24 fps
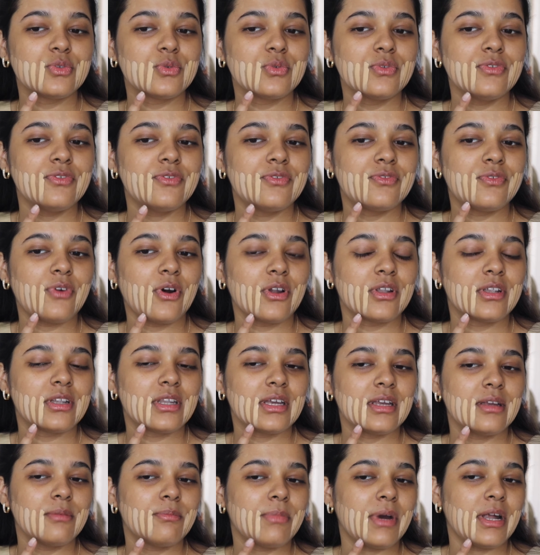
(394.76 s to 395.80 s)

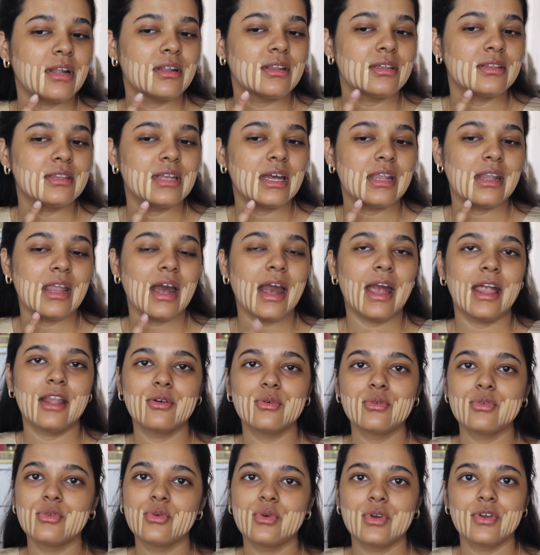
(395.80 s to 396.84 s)
240, but then I
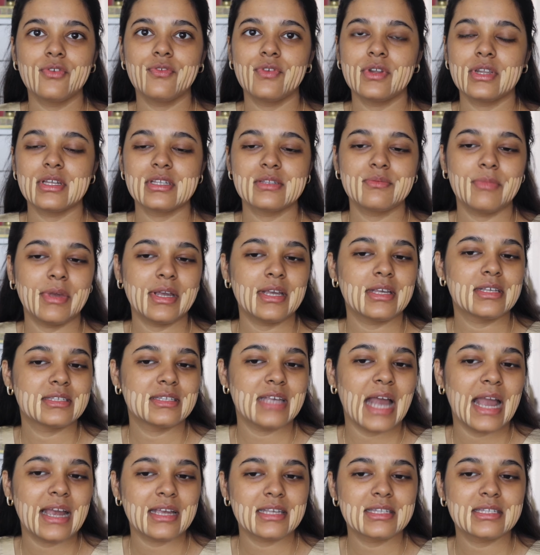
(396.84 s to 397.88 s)
don't know if it is my
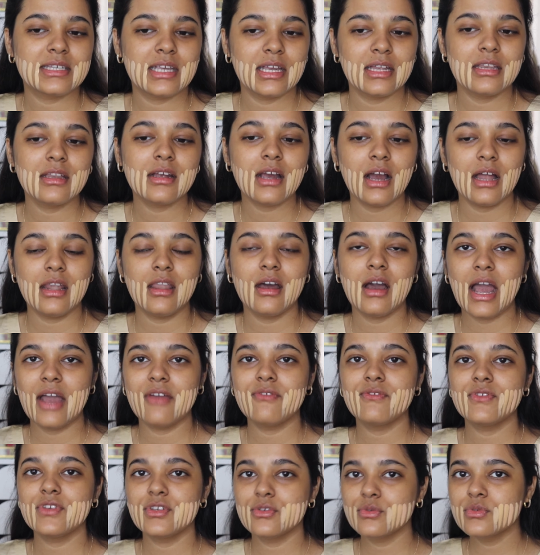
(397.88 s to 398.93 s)
exact skin color.
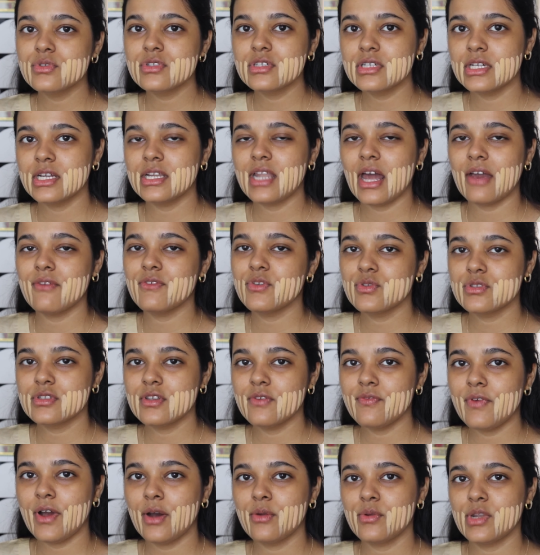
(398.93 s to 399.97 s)
I've used
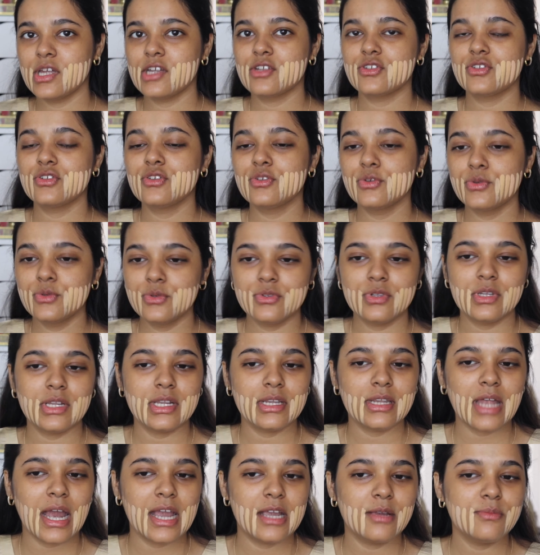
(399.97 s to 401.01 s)
the foundation 2 to
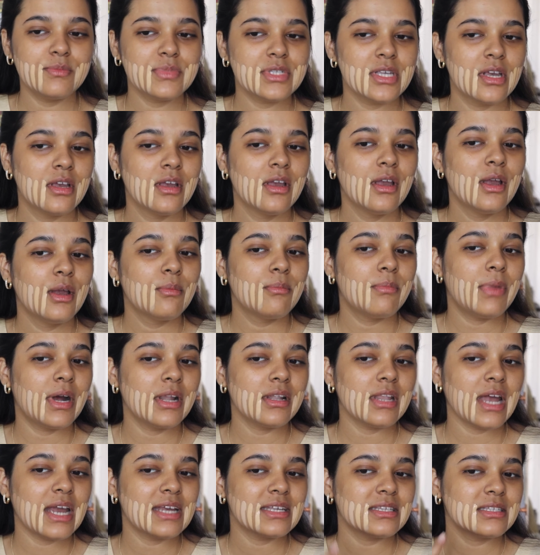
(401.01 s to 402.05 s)
3 times,
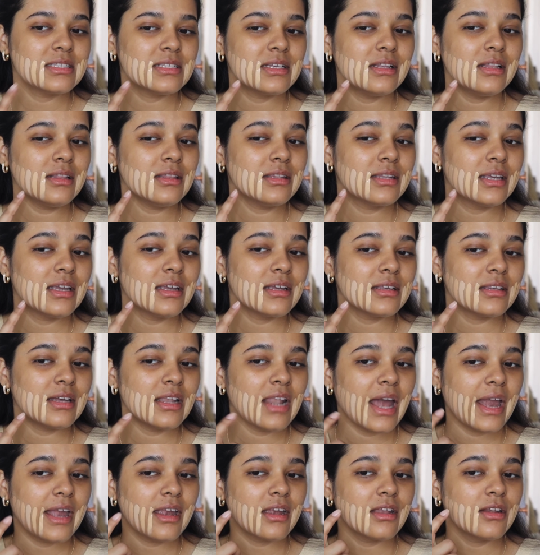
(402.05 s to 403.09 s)
but I still think
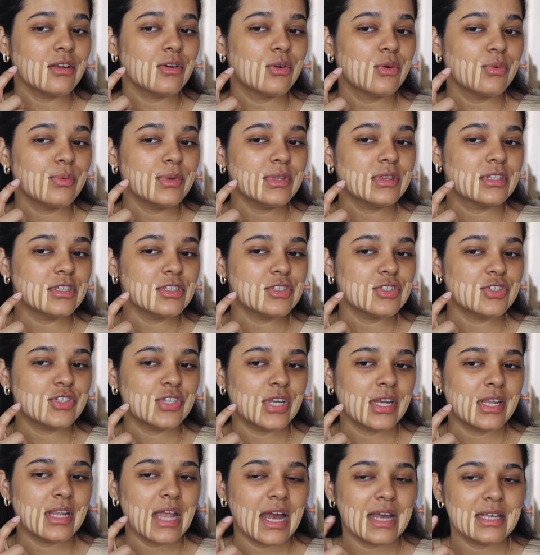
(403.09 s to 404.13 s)
that I can go with this
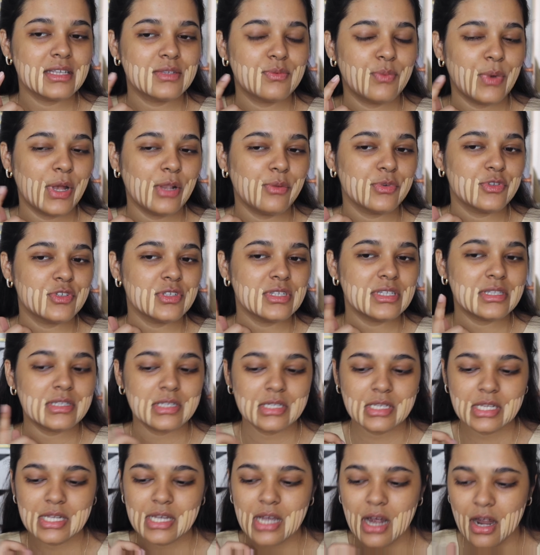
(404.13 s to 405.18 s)
shade as well, which is
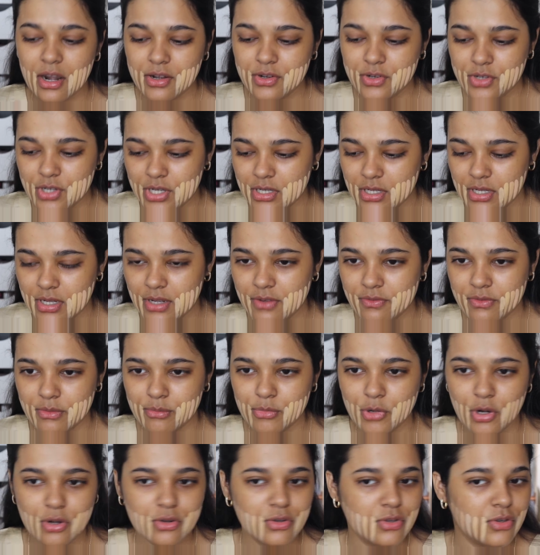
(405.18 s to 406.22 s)
300 if
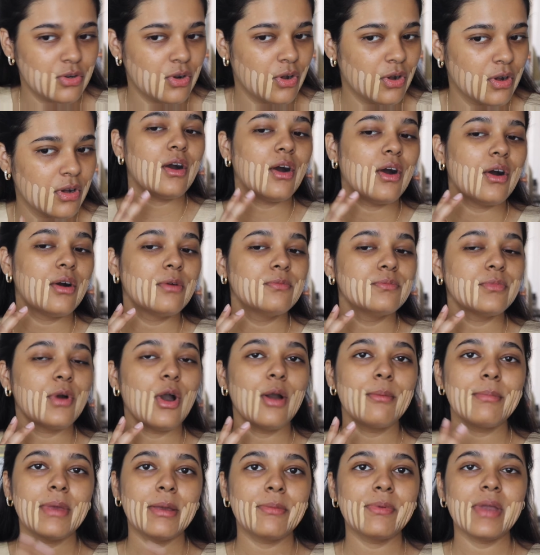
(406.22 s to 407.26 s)
I'm not wrong.
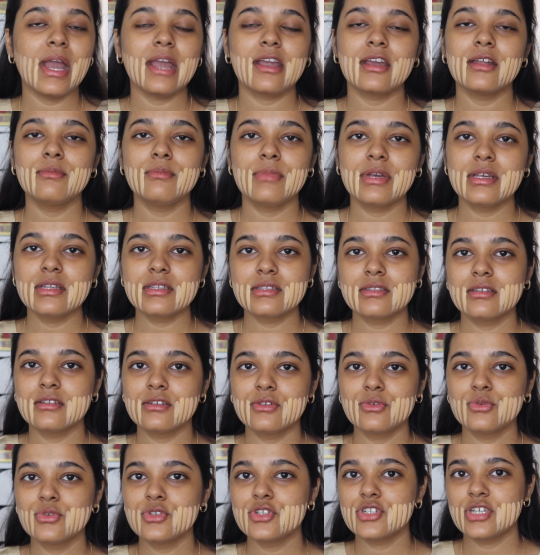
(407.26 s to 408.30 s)
Or maybe I can mix the
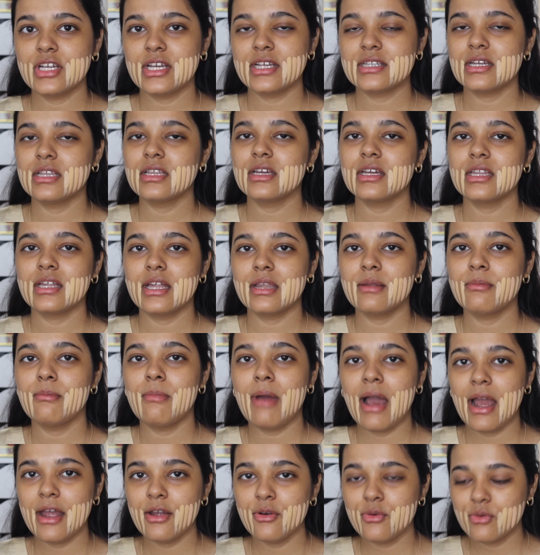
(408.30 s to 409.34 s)
two shades and create
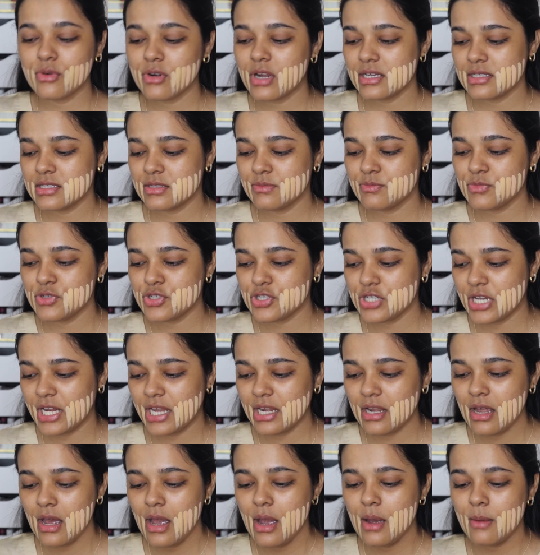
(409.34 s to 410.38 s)
my own custom
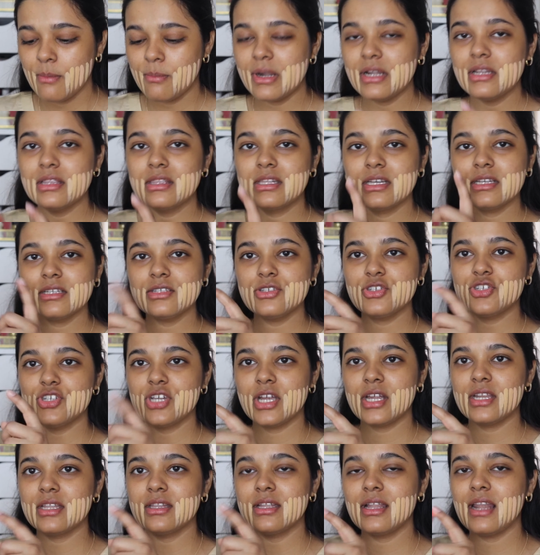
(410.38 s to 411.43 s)
shade. But this
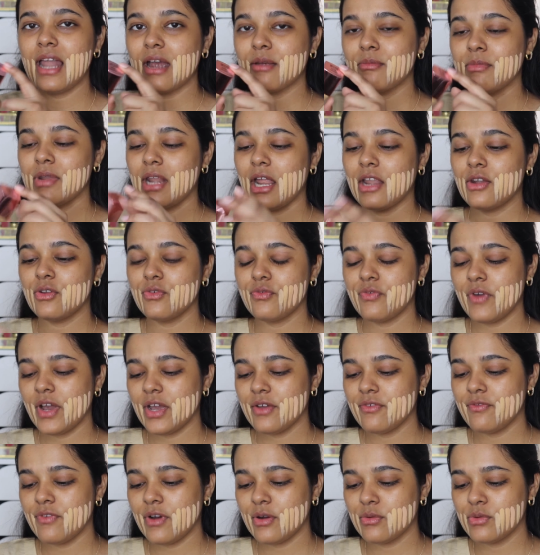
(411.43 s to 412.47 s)
shade in the Lakme
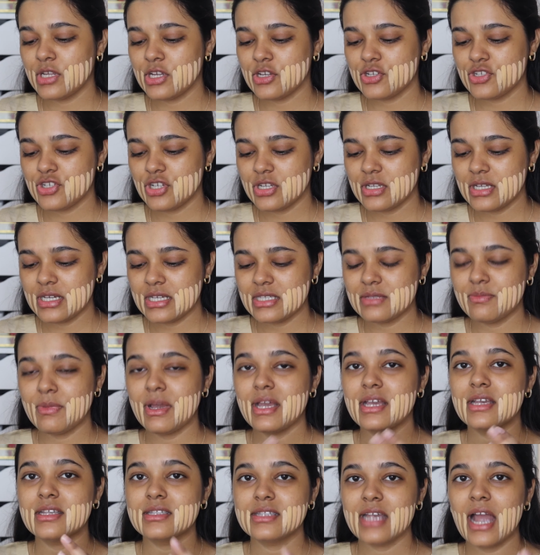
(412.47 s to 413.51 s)
925 foundation is
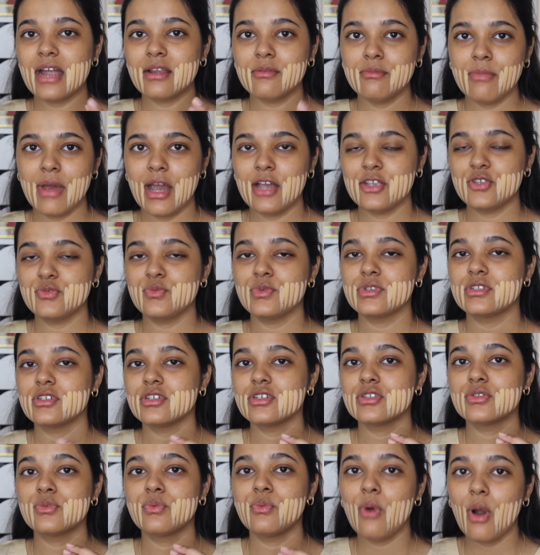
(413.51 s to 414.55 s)
my exact match, which
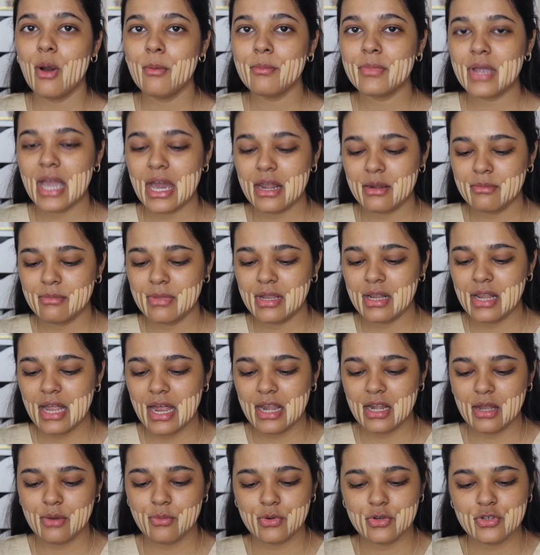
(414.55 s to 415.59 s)
is warm caramel,
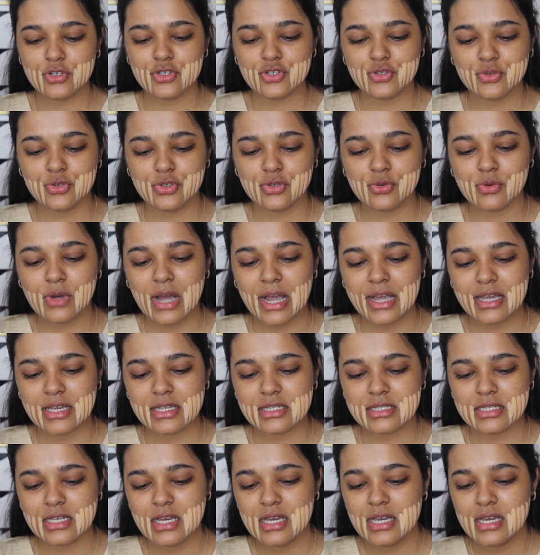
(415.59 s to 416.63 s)
and I want to show you
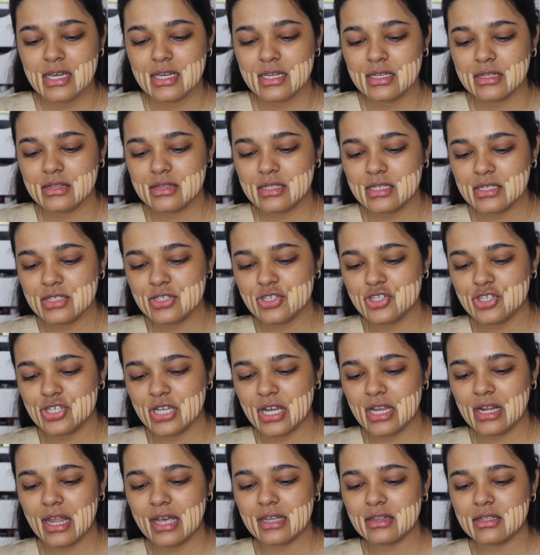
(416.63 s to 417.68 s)
guys this
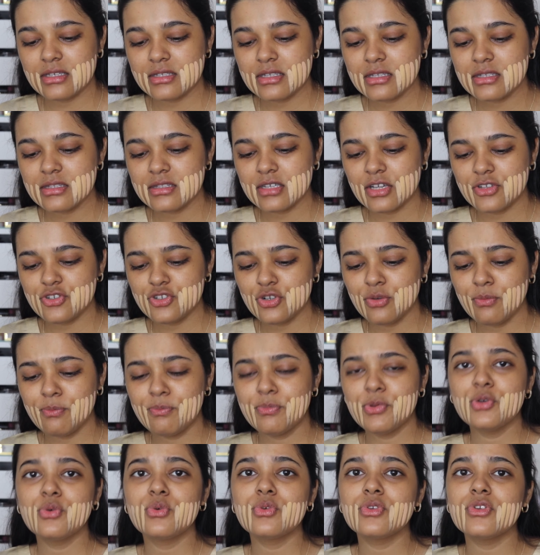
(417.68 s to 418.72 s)
shade. Like this is such a
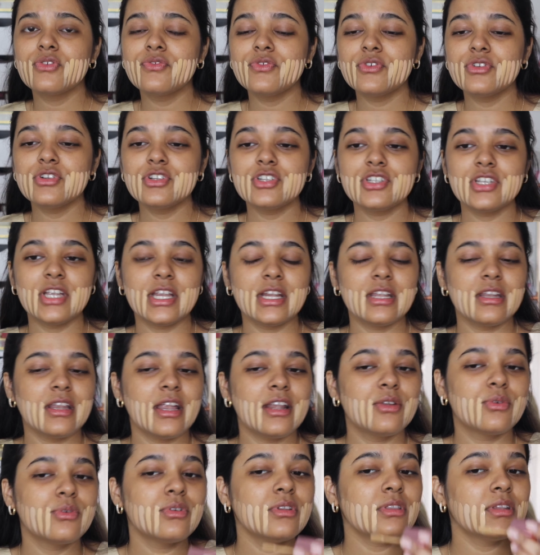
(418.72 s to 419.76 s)
beautiful shade, and
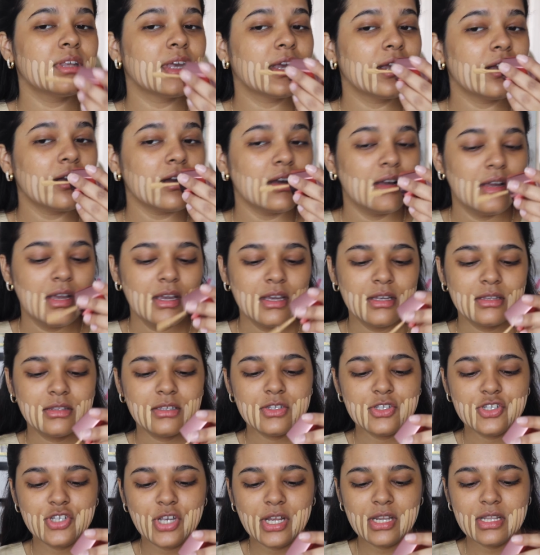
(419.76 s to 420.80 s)
I don't think
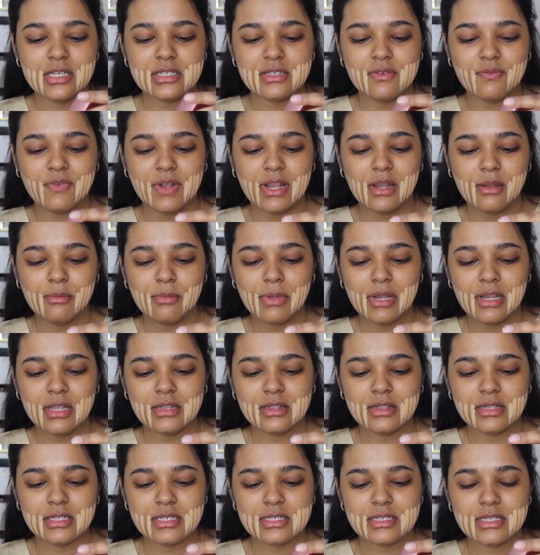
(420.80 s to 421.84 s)
this shade is available
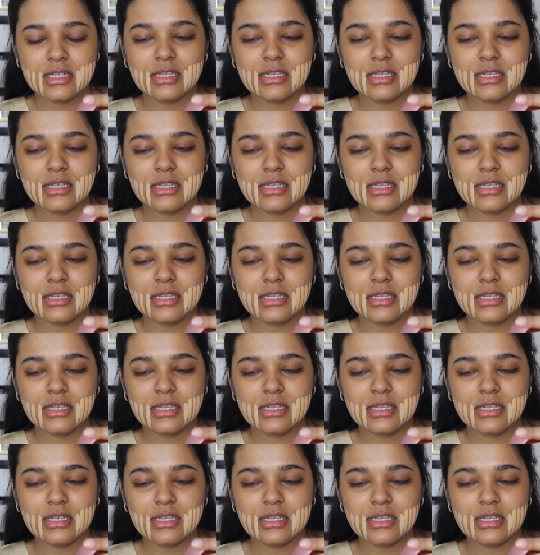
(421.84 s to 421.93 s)
in this